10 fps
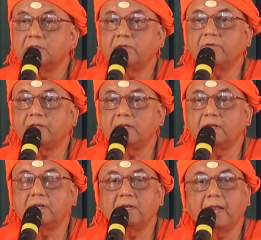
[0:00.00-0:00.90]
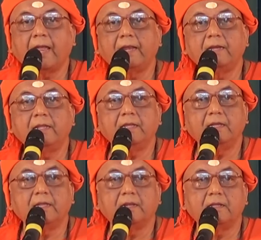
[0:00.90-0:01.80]
they were
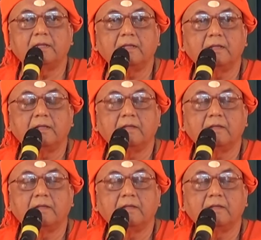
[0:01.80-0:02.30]
landing in a,